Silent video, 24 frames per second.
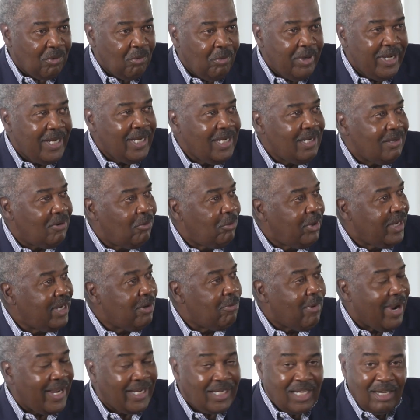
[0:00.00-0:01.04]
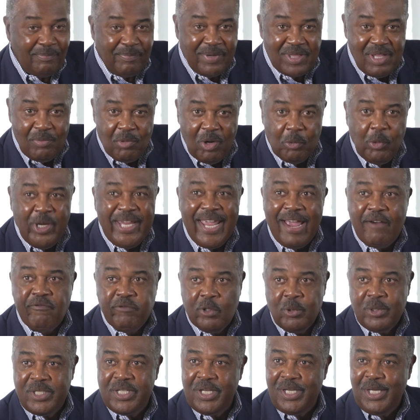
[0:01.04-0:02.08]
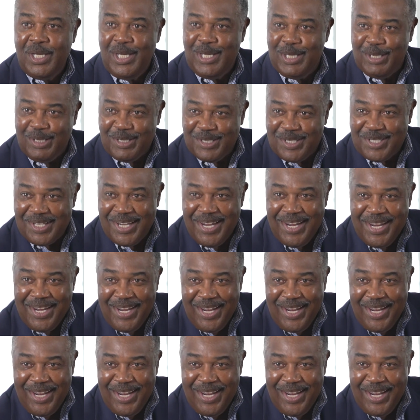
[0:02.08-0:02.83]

We wake up in the morning, we have routines,